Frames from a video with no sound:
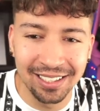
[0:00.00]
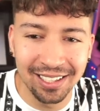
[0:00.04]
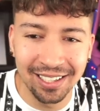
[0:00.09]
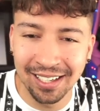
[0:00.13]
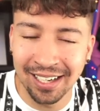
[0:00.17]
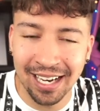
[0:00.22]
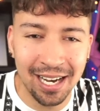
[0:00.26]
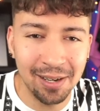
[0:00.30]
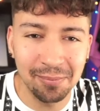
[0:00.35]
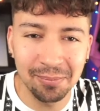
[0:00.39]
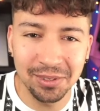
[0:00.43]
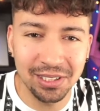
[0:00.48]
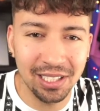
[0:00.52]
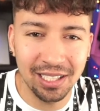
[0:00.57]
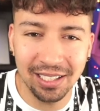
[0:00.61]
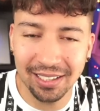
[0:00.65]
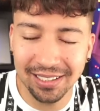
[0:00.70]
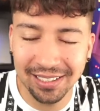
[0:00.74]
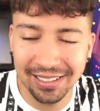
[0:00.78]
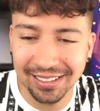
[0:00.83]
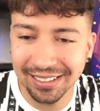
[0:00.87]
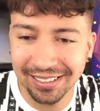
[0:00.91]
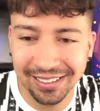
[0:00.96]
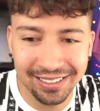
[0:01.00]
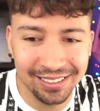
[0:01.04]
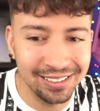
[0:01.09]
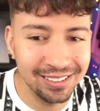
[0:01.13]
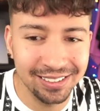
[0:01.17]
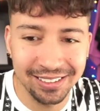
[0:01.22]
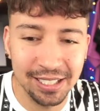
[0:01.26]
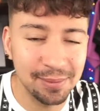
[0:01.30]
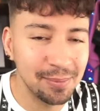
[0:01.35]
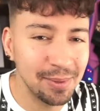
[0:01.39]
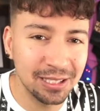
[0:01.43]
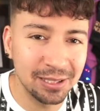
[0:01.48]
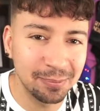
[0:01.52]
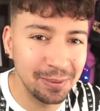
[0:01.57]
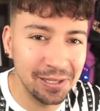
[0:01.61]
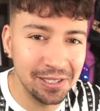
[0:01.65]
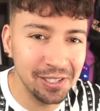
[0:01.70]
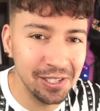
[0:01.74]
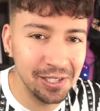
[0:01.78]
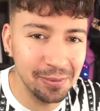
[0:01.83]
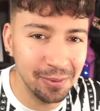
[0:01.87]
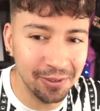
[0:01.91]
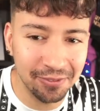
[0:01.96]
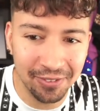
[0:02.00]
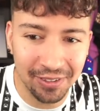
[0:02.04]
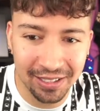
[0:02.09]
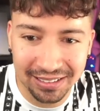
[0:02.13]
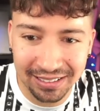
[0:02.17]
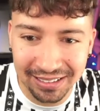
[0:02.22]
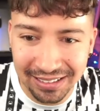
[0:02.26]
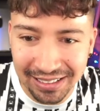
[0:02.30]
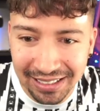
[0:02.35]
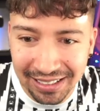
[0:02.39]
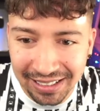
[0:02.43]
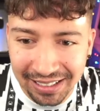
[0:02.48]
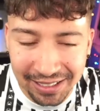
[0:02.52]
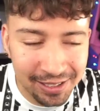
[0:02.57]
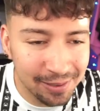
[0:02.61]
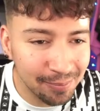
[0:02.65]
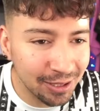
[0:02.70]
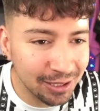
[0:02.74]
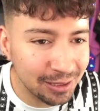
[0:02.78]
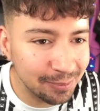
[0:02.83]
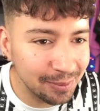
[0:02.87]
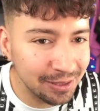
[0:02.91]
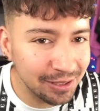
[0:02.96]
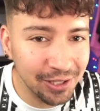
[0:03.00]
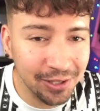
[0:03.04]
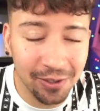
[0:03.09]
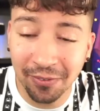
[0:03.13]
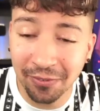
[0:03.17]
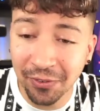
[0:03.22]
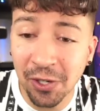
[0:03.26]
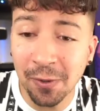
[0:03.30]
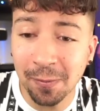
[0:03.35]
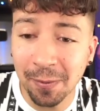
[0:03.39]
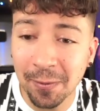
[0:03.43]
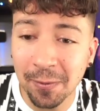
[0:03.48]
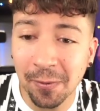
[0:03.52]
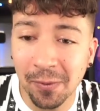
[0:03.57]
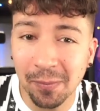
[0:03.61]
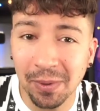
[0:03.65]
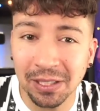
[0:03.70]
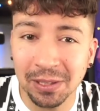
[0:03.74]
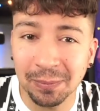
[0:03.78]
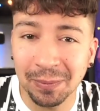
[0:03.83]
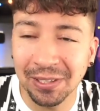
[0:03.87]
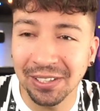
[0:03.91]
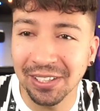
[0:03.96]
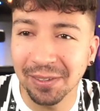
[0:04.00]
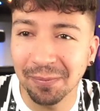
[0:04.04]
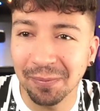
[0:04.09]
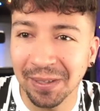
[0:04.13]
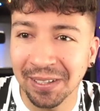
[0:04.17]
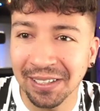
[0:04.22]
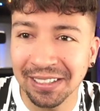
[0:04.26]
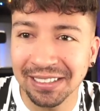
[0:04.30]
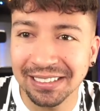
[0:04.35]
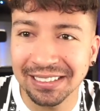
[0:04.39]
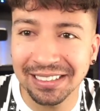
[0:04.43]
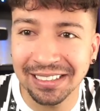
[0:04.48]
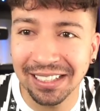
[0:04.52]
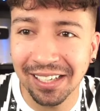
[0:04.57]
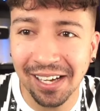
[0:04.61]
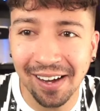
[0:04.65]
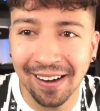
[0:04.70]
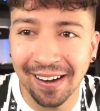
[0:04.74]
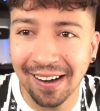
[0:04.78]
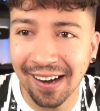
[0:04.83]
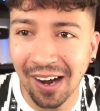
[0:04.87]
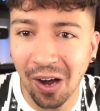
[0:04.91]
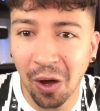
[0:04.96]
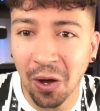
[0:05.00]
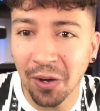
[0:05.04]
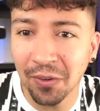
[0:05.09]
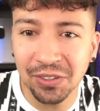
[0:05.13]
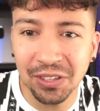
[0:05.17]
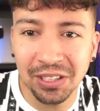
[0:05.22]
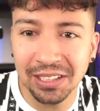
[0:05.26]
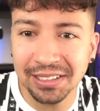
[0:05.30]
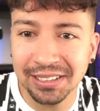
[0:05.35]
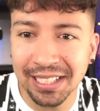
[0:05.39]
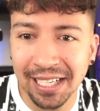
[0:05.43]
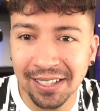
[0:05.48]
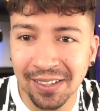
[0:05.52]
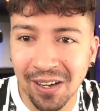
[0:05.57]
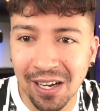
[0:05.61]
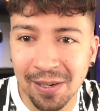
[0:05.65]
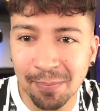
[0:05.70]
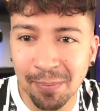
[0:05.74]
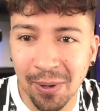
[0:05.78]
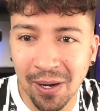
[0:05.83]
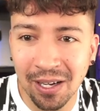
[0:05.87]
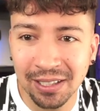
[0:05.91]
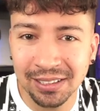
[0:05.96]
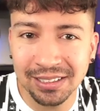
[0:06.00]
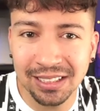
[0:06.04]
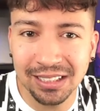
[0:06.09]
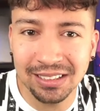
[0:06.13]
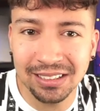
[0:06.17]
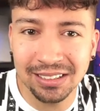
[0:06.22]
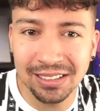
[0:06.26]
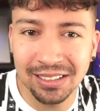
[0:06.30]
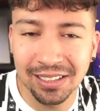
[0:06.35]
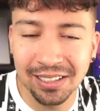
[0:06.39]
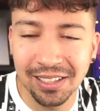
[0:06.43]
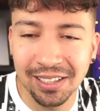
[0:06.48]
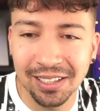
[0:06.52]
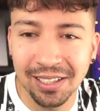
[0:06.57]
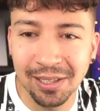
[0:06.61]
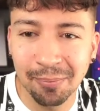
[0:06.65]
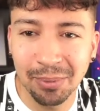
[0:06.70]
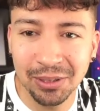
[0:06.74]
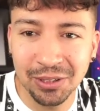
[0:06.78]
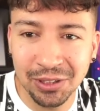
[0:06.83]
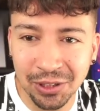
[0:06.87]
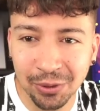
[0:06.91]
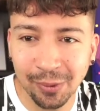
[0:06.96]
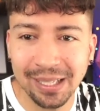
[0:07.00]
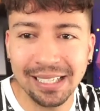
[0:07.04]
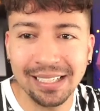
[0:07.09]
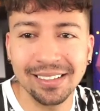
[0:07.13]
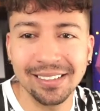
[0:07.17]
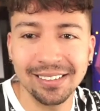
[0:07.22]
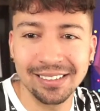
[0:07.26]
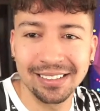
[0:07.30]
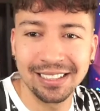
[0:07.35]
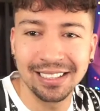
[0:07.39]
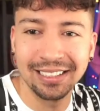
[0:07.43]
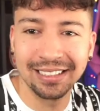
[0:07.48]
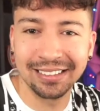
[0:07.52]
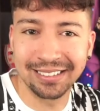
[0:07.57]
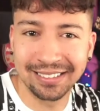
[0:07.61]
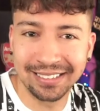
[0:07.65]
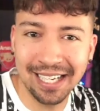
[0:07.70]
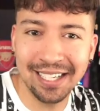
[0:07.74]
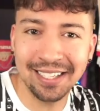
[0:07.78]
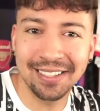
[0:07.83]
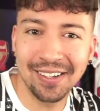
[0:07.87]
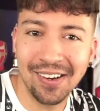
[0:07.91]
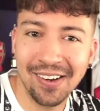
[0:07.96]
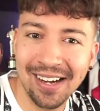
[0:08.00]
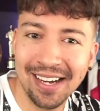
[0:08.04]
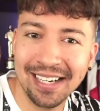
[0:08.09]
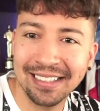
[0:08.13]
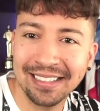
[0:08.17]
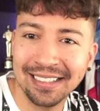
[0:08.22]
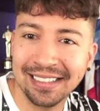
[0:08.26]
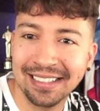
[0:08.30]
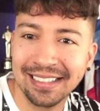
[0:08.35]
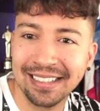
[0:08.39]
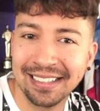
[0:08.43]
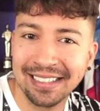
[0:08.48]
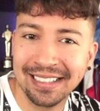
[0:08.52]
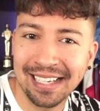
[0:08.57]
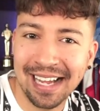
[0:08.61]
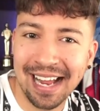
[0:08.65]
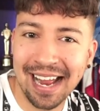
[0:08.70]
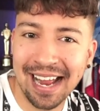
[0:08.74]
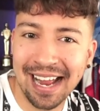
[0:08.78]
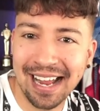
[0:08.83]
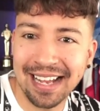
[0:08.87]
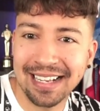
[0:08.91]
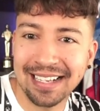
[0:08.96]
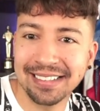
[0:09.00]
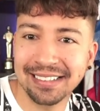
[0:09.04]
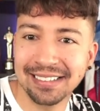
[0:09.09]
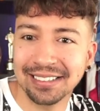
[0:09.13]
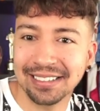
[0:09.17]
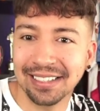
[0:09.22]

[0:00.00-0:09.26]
Hamza, you must be new, my friend. You must be new. A few people must be new because after the deadline passes, between deadline and